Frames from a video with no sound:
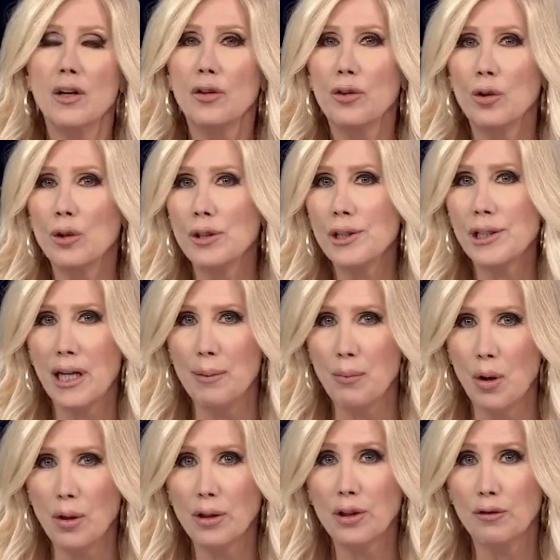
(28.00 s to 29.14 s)
Thursday
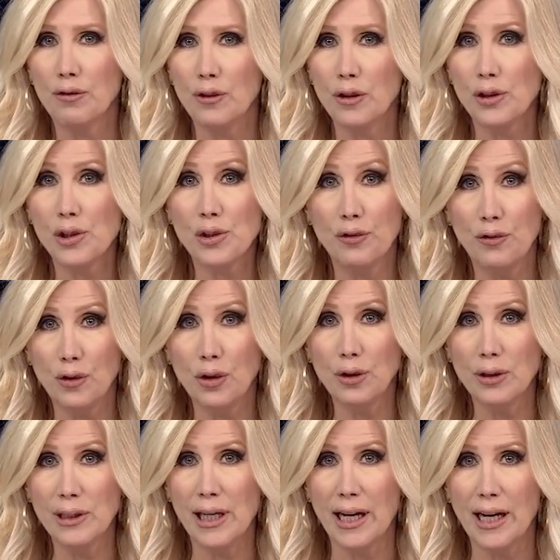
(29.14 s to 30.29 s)
marked the first
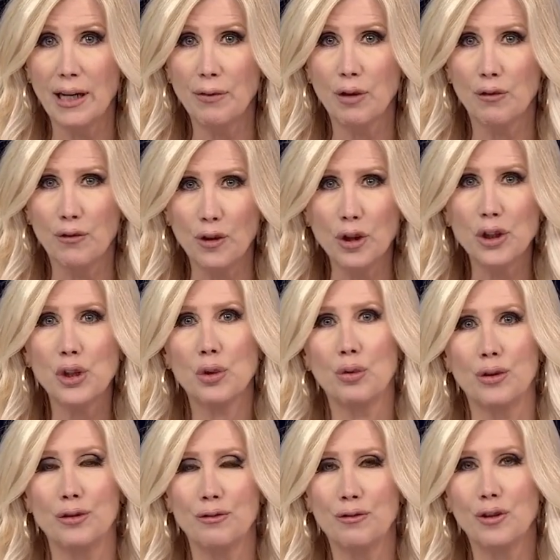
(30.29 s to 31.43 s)
full day of the
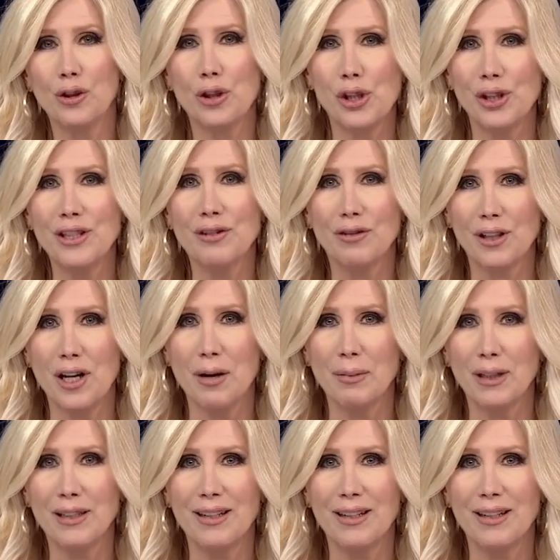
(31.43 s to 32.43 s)
virtual version of Comic